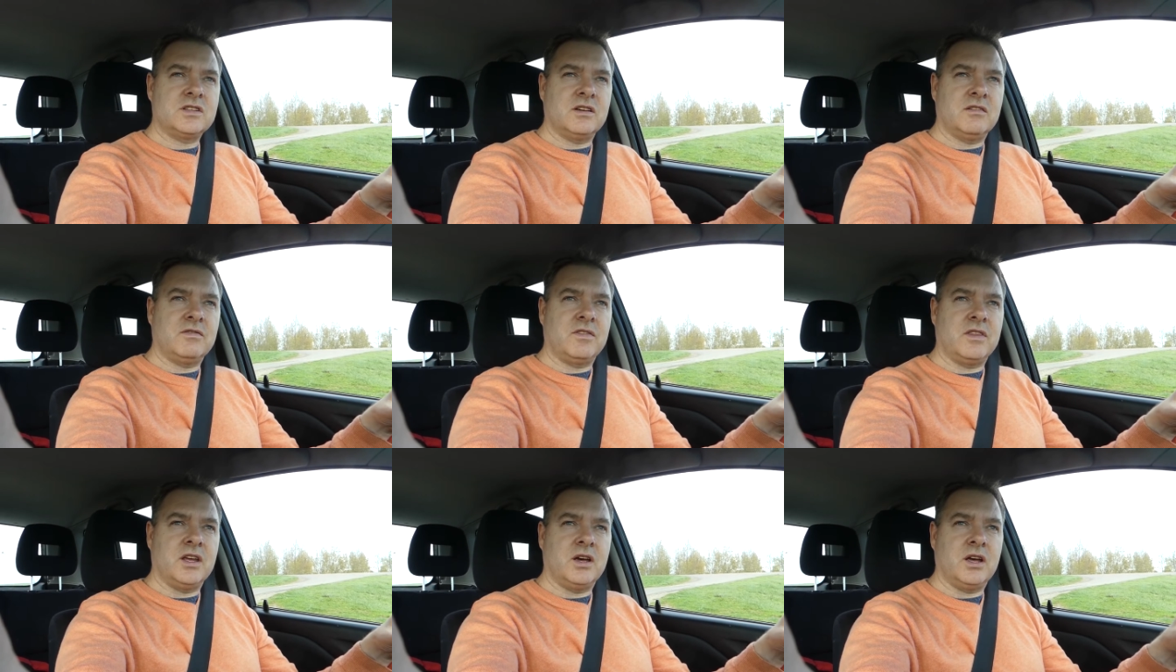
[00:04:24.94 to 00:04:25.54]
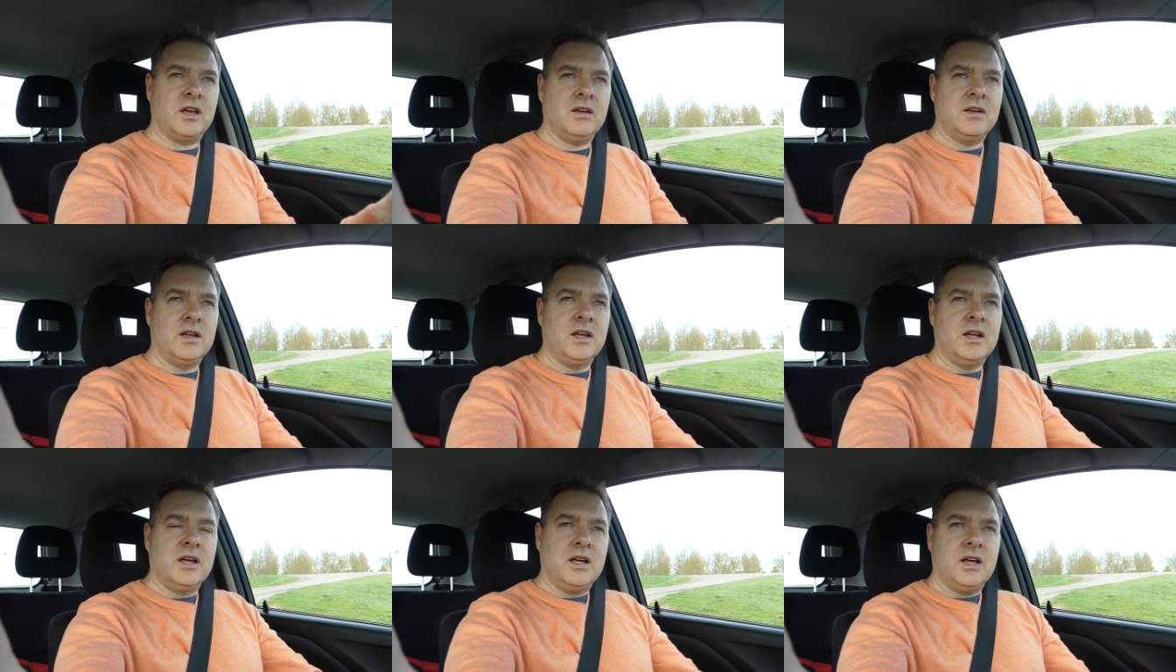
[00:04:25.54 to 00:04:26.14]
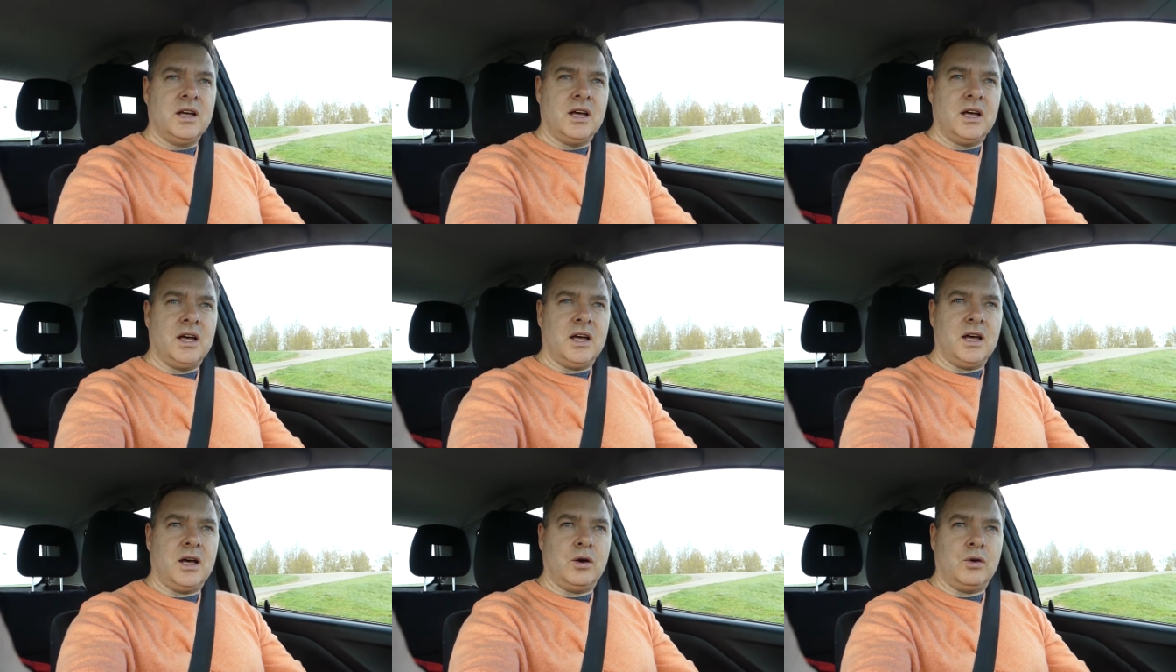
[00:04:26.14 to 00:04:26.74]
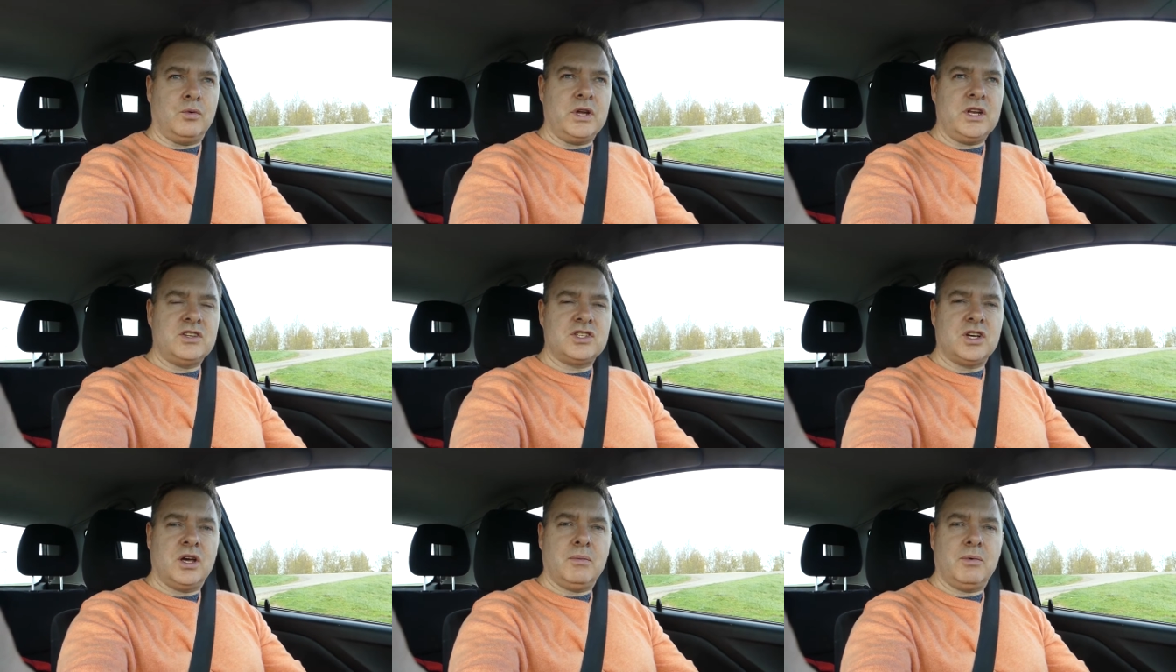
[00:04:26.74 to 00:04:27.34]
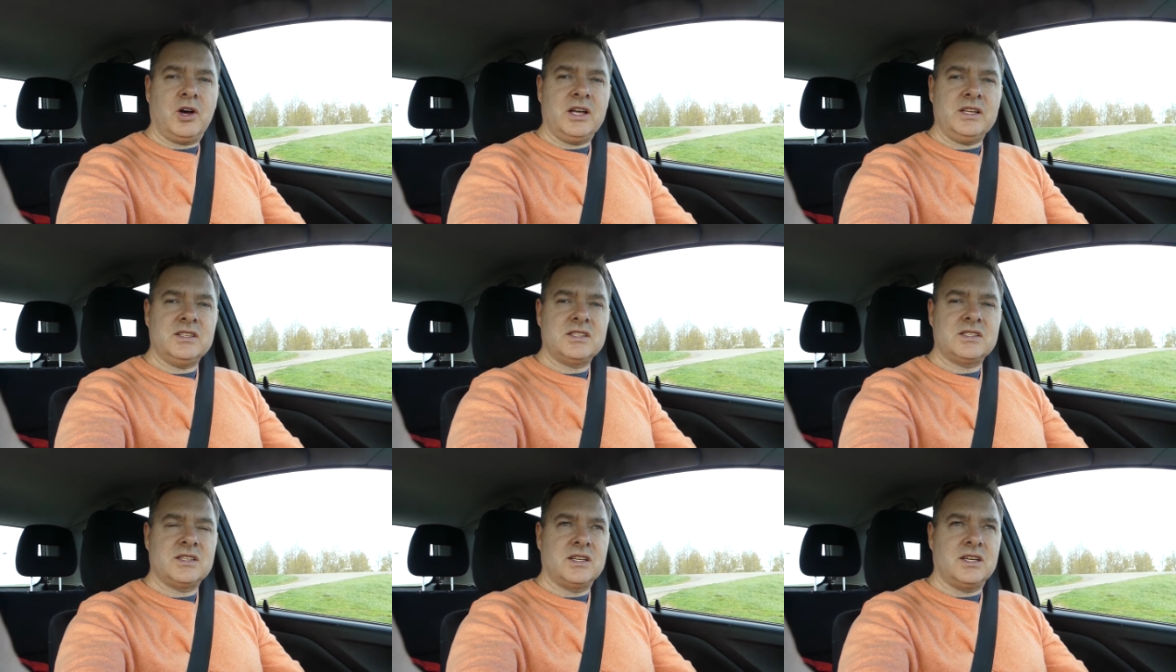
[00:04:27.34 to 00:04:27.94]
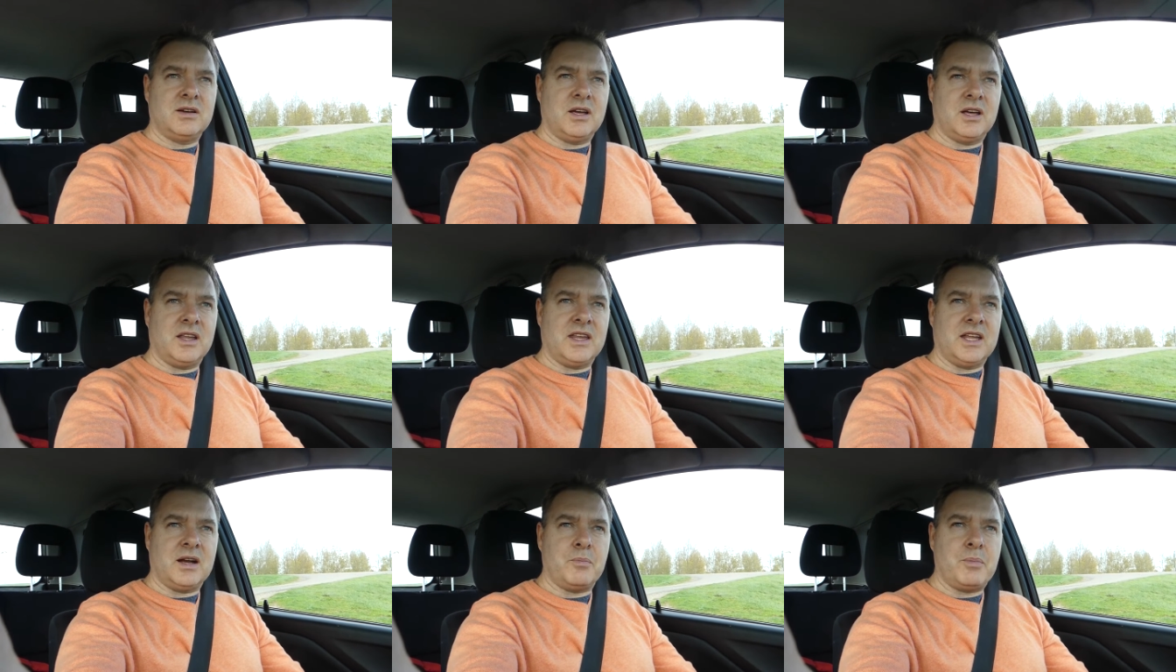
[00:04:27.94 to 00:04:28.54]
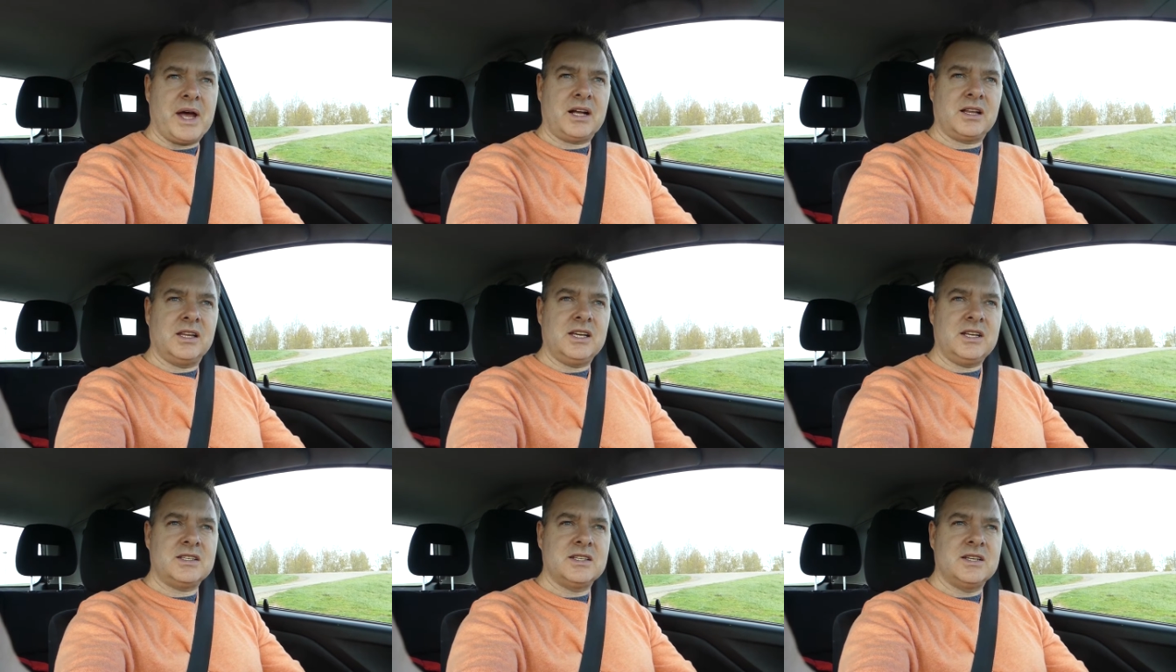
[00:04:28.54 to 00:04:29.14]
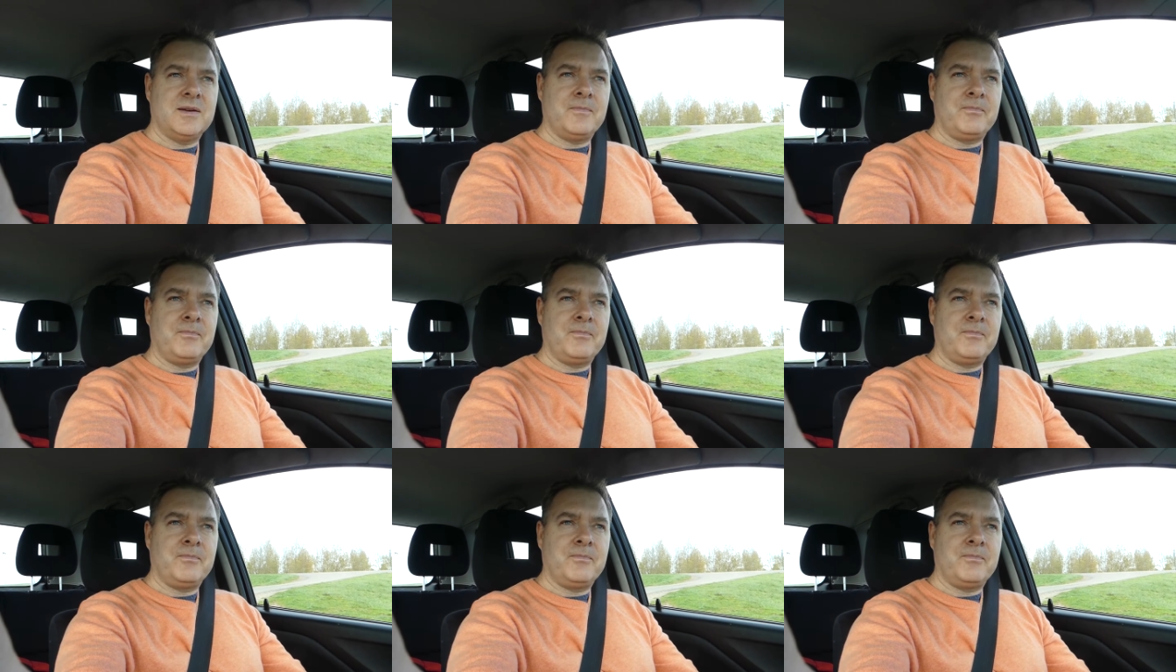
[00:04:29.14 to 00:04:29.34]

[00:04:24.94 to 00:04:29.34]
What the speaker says: of the wind turbines that are backlit,